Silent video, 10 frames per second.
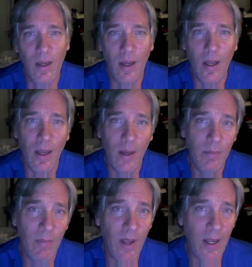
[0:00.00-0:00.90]

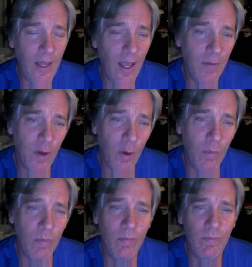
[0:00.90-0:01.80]
I've
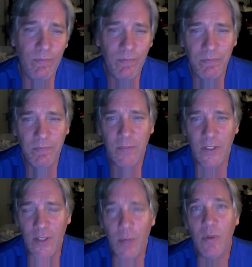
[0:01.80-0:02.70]
known
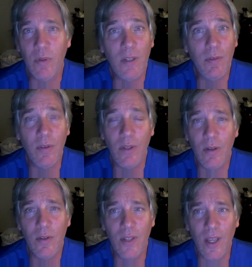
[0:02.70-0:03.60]
conceptually for
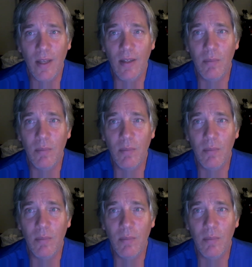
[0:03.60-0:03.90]
years that